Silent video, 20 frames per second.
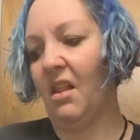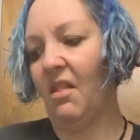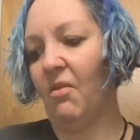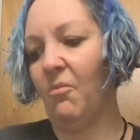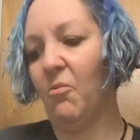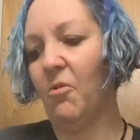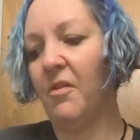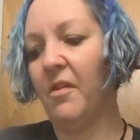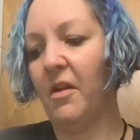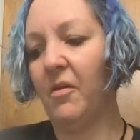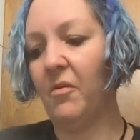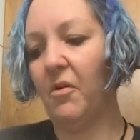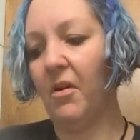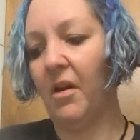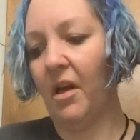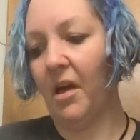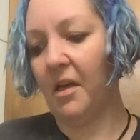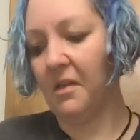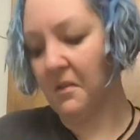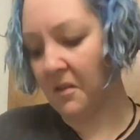when they would
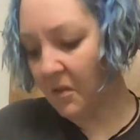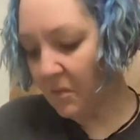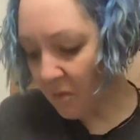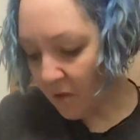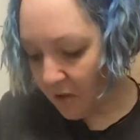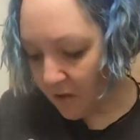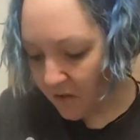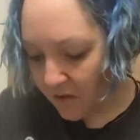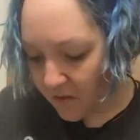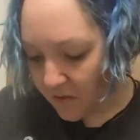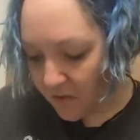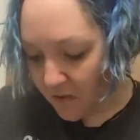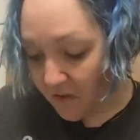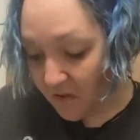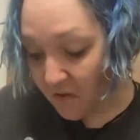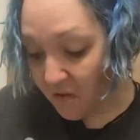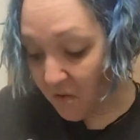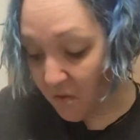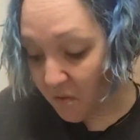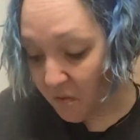ask me to do a
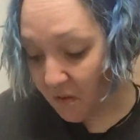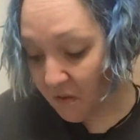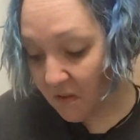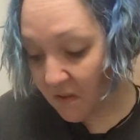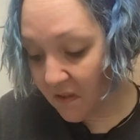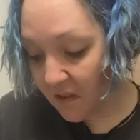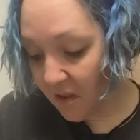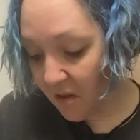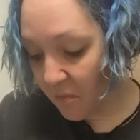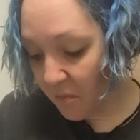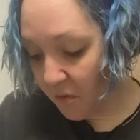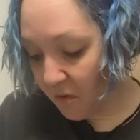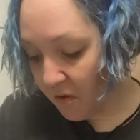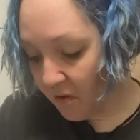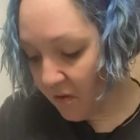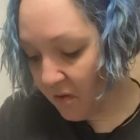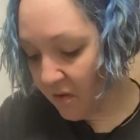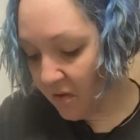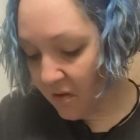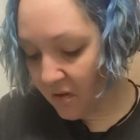stool
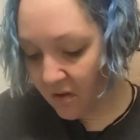sample,